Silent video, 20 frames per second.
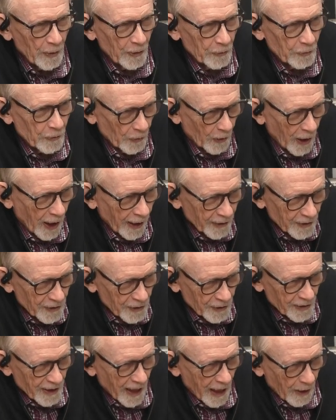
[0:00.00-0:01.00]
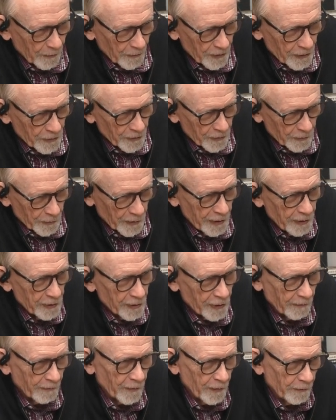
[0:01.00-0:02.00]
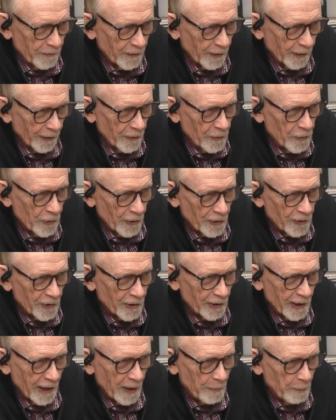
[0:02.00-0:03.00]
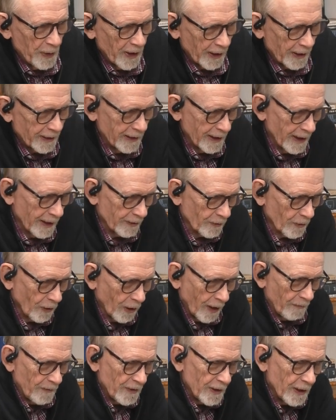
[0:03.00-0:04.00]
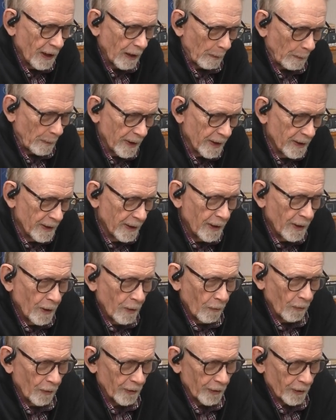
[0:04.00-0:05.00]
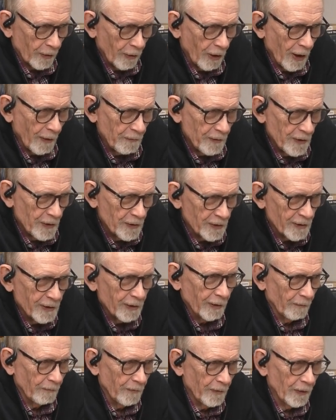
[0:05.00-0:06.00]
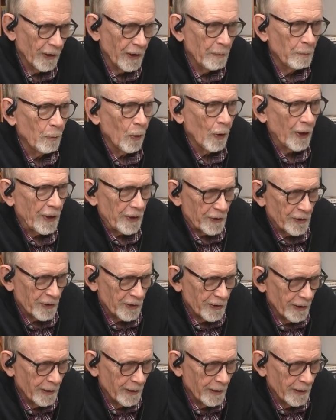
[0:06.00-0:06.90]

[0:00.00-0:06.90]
in trucks down the streets of the villages and they pick that coffee up. Well, the coffee is still very moist.